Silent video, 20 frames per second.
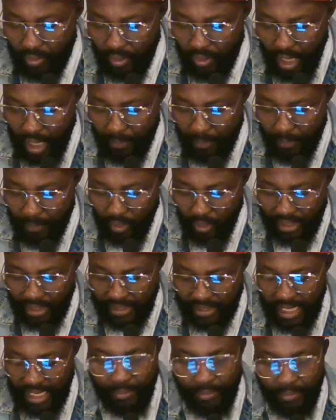broadcast
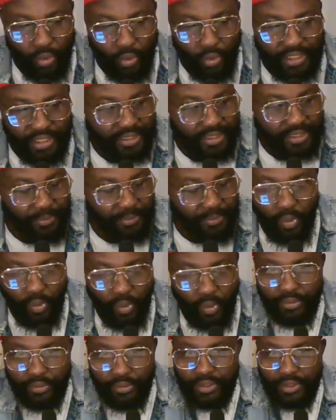that I'm doing this time
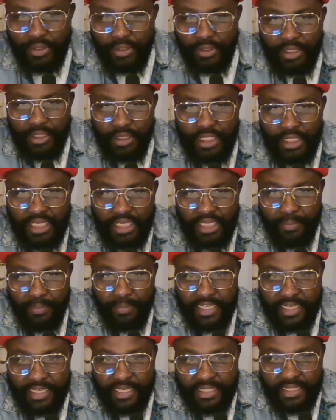around. It's
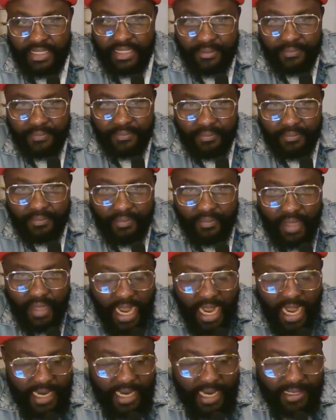emergency,
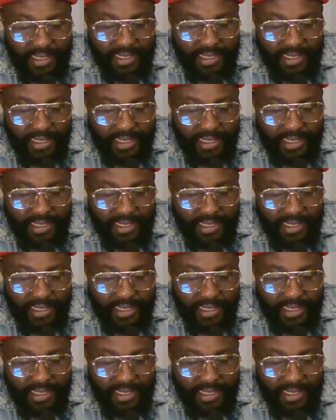and